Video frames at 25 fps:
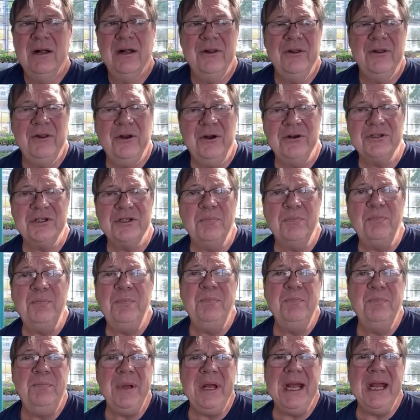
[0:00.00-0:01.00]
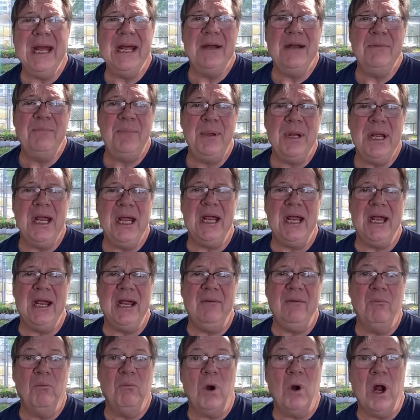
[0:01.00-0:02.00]
There's a B&B
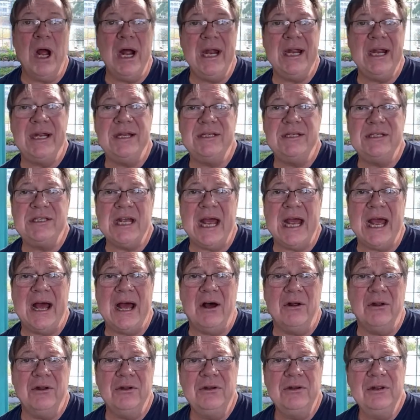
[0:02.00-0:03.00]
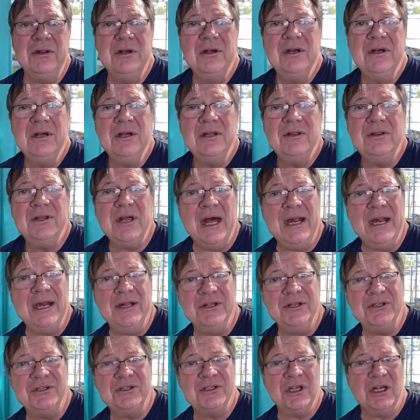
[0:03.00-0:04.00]
right in town that
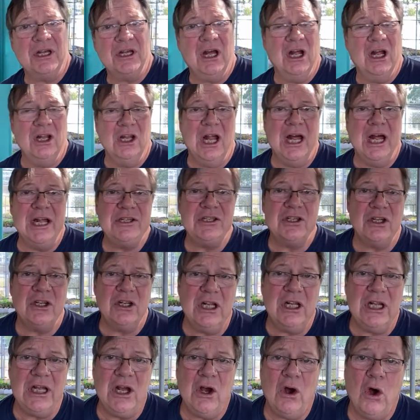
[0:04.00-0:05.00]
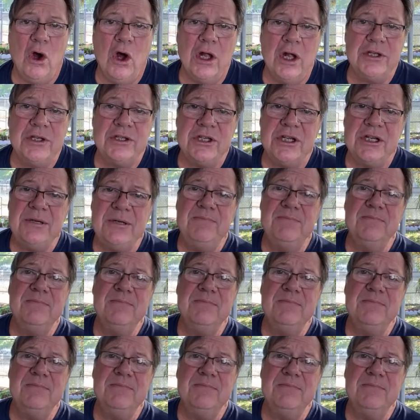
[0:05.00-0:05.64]
is allegedly haunted.